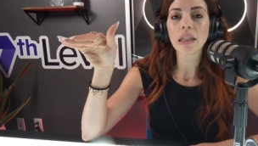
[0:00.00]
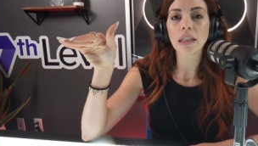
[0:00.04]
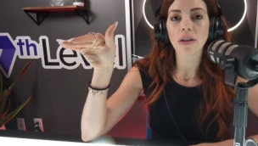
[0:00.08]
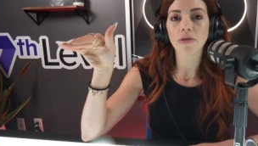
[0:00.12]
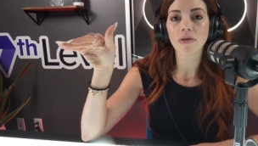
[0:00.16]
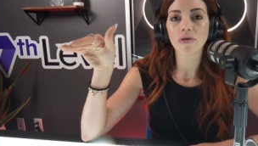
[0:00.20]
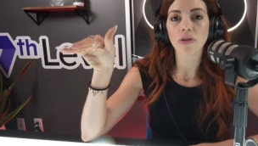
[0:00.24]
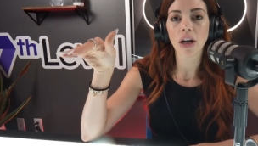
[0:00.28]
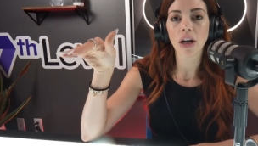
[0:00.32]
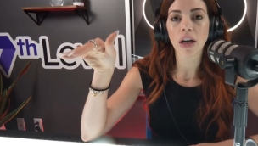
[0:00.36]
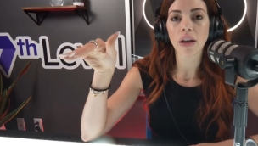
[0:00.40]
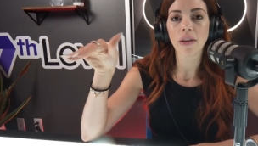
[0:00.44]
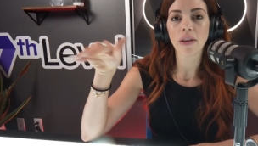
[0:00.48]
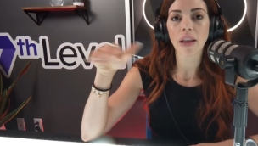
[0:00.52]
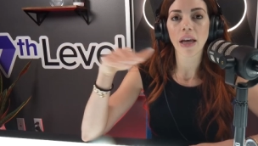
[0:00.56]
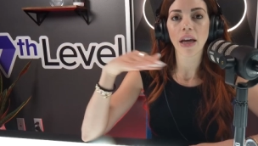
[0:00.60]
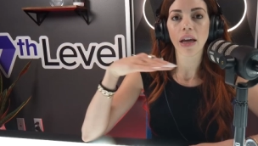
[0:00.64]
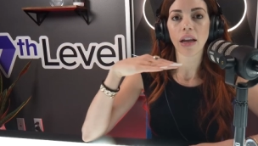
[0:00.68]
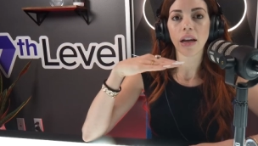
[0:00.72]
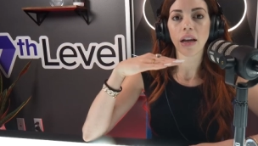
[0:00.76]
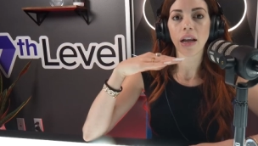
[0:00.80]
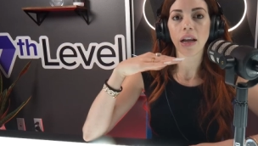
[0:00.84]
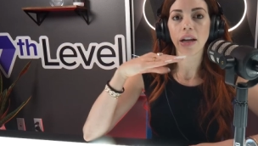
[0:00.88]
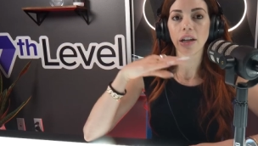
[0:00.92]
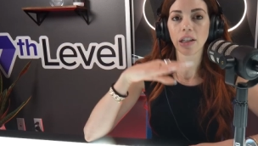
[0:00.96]
different
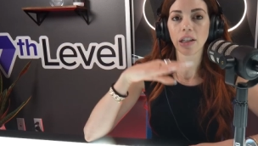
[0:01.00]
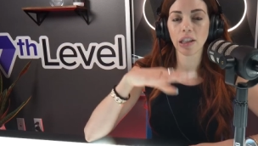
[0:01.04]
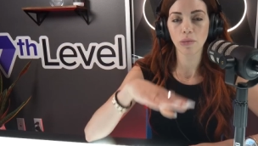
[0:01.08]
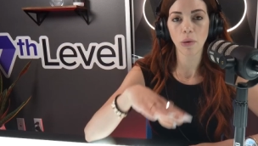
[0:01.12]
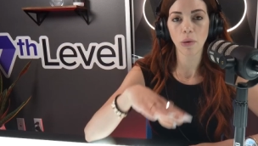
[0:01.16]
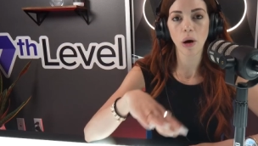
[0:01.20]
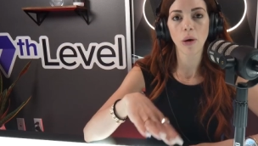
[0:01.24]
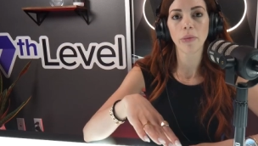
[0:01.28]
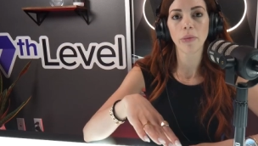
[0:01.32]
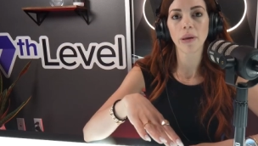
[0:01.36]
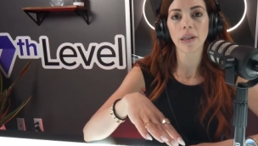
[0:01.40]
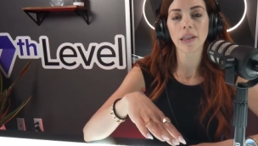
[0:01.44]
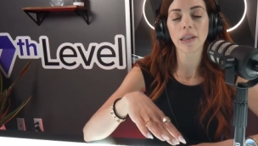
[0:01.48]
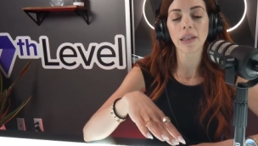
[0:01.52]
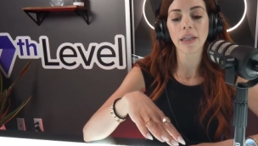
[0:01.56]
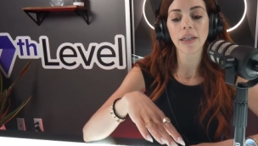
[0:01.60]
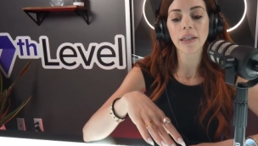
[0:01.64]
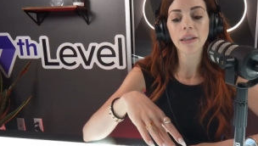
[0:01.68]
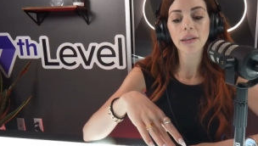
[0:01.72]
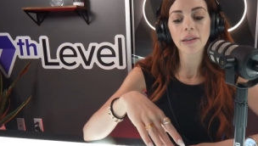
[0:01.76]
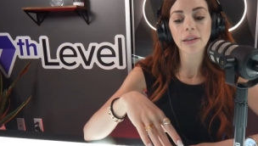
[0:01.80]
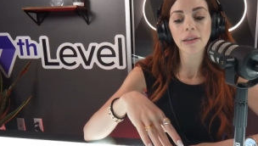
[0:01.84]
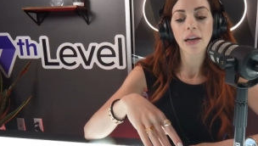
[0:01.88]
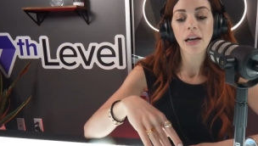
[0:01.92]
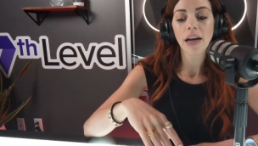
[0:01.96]
than in a small
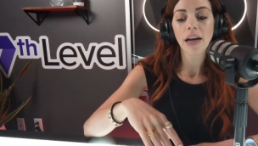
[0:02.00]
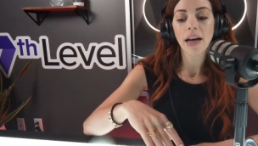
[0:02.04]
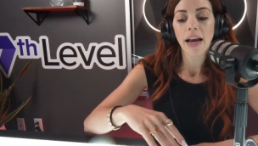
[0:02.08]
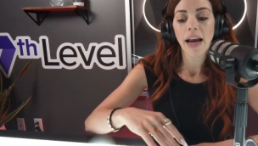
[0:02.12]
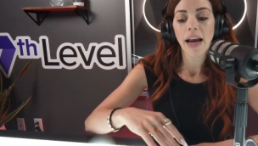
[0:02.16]
business.